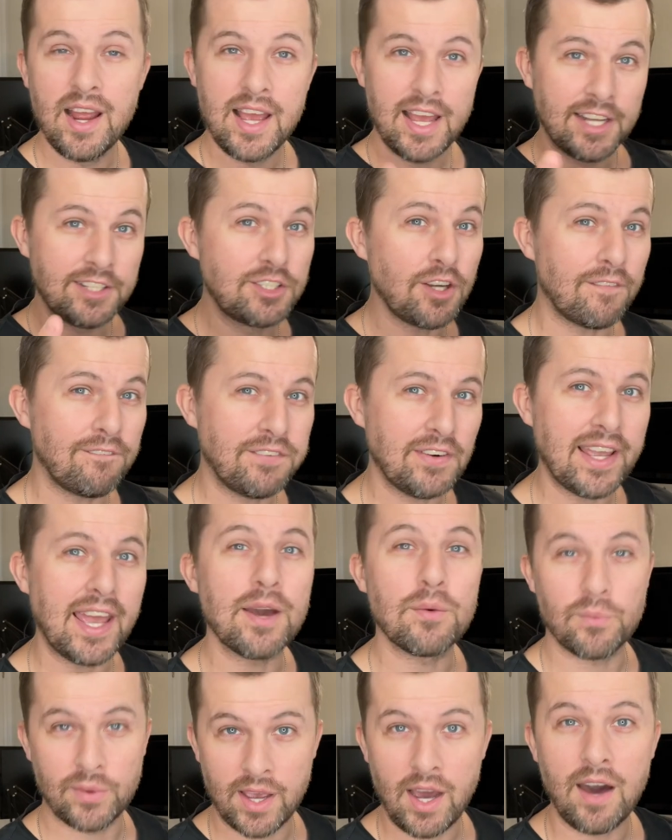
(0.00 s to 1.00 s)
And don't
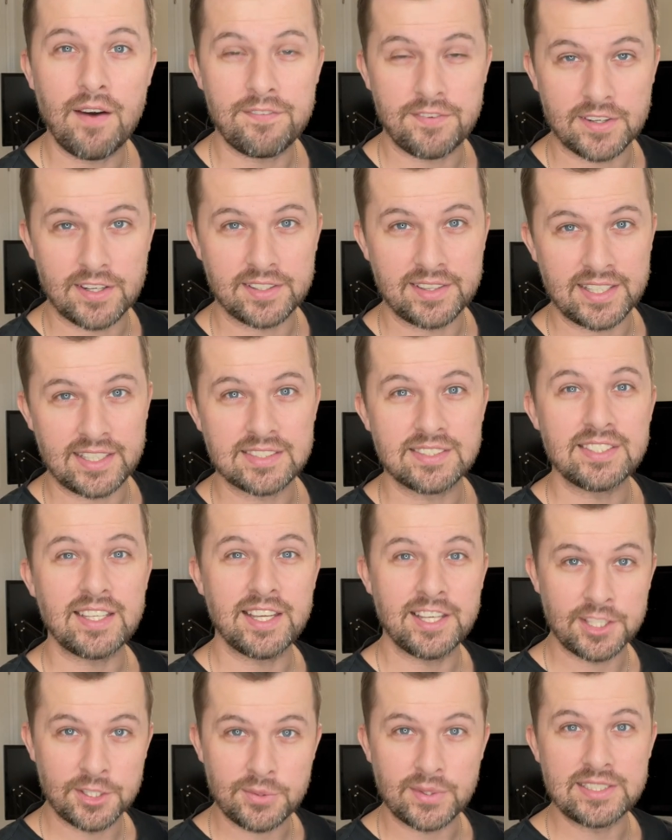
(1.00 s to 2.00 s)
forget, we offer this
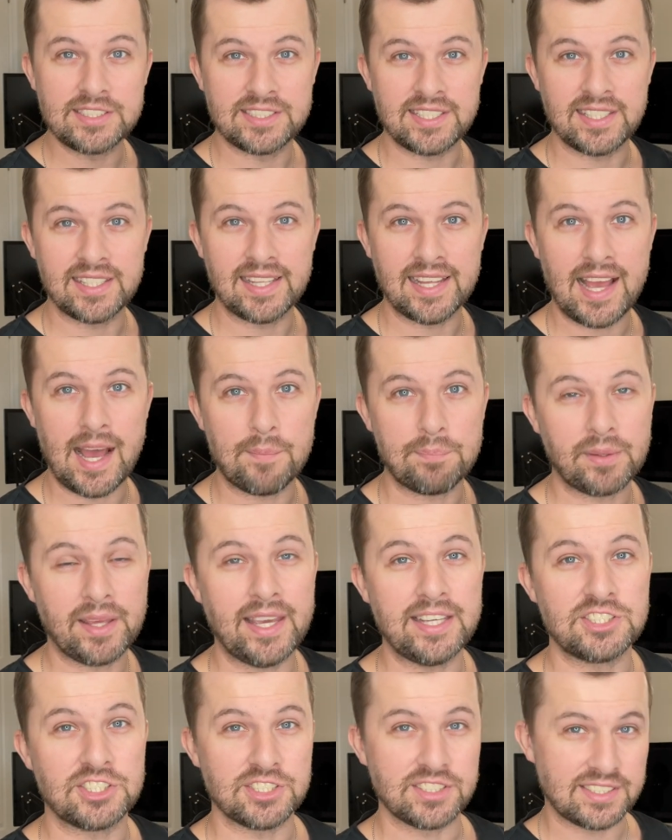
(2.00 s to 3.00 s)
in grid sealing
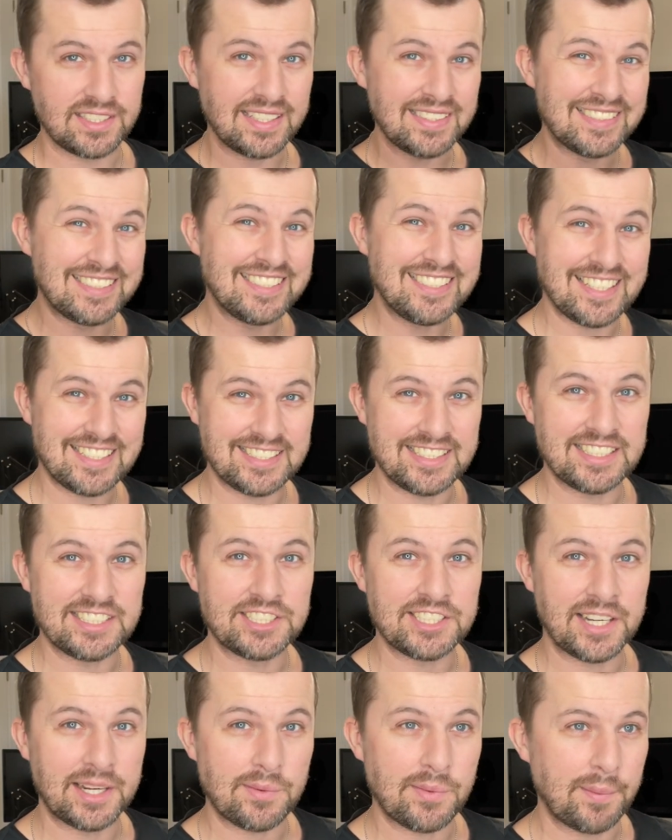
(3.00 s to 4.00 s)
applications in 6-inch
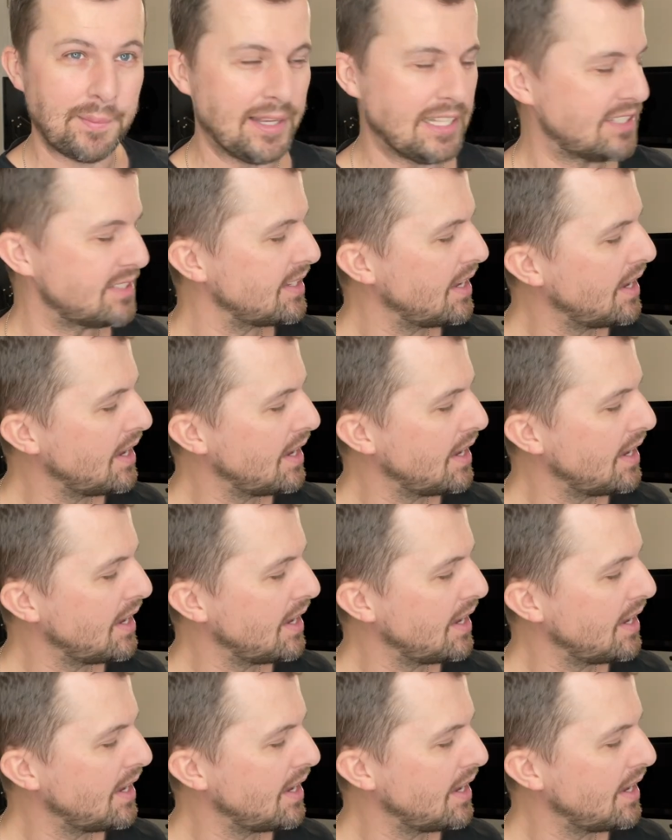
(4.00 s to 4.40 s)
increments.